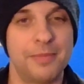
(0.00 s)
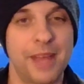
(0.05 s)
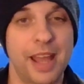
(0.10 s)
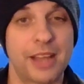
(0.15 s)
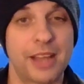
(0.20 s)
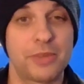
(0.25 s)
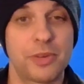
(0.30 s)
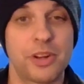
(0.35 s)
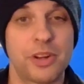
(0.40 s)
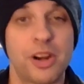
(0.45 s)

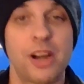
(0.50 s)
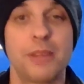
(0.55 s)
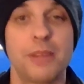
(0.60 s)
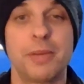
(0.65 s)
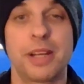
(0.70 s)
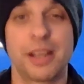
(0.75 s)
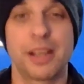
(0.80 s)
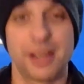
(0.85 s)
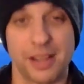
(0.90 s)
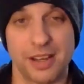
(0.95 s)
X1
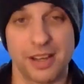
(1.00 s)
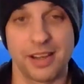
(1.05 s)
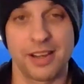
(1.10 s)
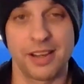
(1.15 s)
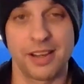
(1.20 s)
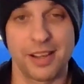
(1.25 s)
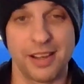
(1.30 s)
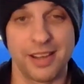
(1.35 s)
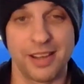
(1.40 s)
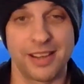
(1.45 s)
Carbon
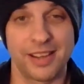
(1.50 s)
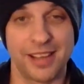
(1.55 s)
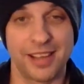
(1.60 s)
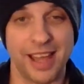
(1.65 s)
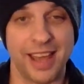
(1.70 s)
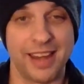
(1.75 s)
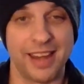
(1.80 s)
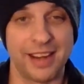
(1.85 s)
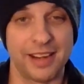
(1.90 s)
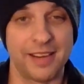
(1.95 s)

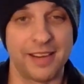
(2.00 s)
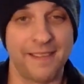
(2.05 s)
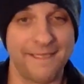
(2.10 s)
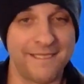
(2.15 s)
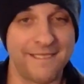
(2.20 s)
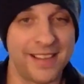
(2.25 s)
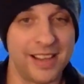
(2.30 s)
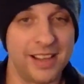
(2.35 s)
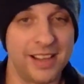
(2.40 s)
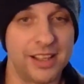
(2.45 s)
Canon
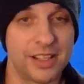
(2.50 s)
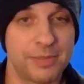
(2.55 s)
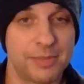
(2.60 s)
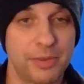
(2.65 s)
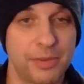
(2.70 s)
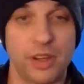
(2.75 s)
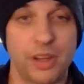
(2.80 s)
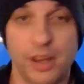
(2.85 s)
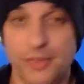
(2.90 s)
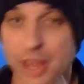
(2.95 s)
is
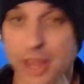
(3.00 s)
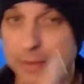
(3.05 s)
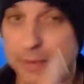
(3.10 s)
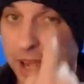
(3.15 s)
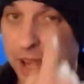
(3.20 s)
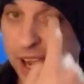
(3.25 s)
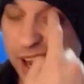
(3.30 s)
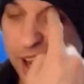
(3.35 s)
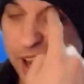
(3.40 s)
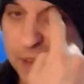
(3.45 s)
pulling off that.
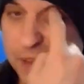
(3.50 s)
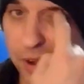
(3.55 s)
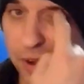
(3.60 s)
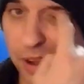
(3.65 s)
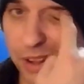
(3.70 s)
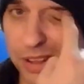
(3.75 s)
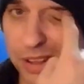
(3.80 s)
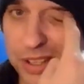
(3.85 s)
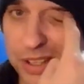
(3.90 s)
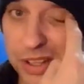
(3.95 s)
My
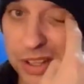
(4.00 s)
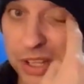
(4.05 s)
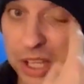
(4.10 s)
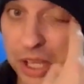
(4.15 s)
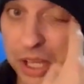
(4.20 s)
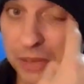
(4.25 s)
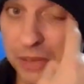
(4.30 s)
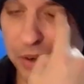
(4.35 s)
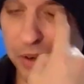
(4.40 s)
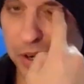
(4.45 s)
eyeball is
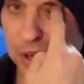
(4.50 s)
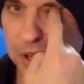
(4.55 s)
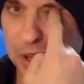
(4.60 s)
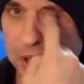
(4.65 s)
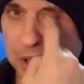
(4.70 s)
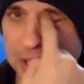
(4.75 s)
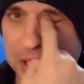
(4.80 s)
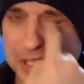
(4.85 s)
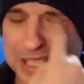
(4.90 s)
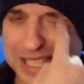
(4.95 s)
looking very
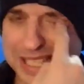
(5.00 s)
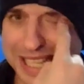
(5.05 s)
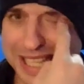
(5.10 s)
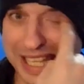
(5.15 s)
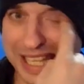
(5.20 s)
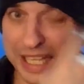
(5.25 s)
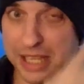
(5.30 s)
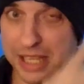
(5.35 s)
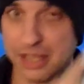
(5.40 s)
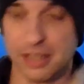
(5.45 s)

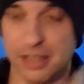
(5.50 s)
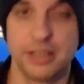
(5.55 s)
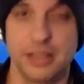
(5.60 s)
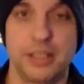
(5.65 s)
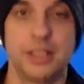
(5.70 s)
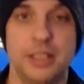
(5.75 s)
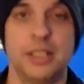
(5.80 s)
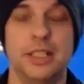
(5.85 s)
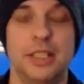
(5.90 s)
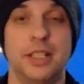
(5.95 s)
sticky.
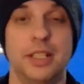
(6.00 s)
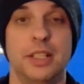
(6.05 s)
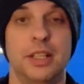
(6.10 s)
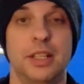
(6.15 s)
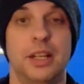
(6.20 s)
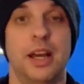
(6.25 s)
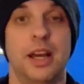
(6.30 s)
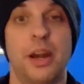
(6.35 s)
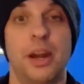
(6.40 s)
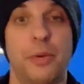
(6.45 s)

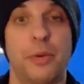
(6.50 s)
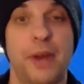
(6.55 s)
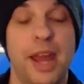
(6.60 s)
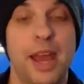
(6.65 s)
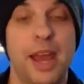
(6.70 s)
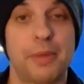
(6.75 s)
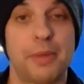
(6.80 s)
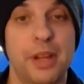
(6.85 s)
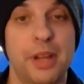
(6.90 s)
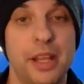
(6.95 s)
I don't know what
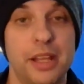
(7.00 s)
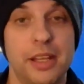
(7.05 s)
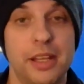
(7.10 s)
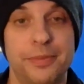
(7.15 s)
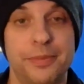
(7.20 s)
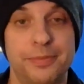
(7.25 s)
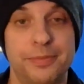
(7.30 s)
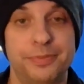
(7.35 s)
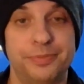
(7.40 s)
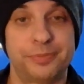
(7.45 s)
happened
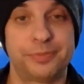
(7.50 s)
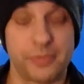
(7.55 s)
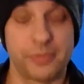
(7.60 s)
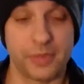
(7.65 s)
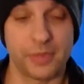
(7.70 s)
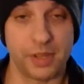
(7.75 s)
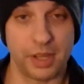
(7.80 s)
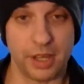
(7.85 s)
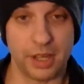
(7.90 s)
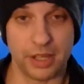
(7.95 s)
lately.
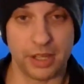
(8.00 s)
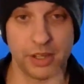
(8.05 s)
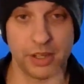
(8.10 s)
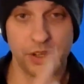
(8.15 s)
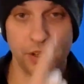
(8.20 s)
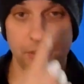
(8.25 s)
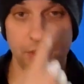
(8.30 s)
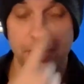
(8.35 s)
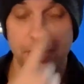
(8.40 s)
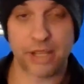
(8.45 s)
I
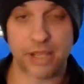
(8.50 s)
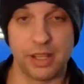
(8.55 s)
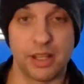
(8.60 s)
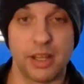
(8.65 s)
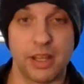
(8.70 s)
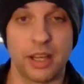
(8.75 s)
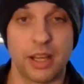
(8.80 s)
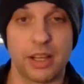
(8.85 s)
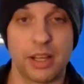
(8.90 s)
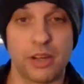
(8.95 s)

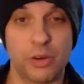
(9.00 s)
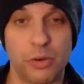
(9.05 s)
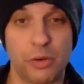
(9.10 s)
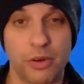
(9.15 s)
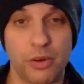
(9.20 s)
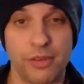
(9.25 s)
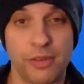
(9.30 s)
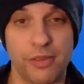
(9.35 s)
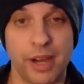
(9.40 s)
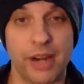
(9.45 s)
got
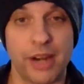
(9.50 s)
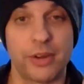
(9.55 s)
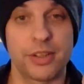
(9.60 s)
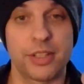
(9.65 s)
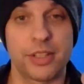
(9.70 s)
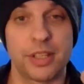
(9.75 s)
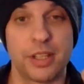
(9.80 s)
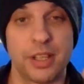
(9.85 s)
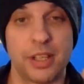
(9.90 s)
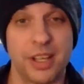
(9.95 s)
coronavirus
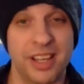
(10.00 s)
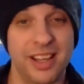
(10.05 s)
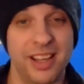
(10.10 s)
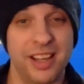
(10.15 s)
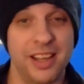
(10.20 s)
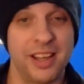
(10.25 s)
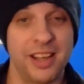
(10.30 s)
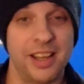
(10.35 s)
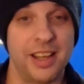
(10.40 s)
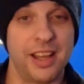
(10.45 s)

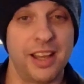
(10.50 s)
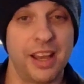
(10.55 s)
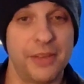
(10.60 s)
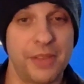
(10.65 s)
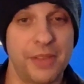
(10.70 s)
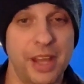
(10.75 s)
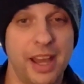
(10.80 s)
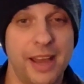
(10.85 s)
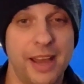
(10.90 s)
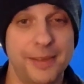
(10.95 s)
of
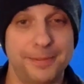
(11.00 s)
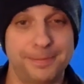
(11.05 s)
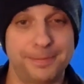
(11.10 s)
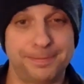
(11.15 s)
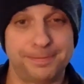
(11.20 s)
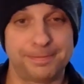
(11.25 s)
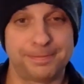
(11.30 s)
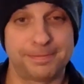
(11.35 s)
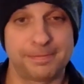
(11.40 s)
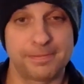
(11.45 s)
the eye,
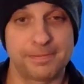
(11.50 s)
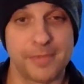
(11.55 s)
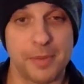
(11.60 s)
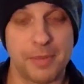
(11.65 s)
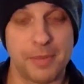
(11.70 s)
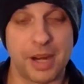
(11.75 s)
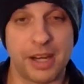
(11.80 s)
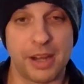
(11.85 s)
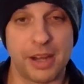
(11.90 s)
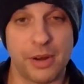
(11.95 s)

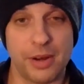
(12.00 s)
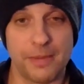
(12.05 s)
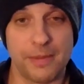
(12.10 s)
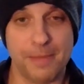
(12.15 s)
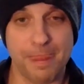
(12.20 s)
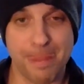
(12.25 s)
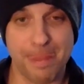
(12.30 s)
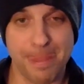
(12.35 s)
but I doubt it.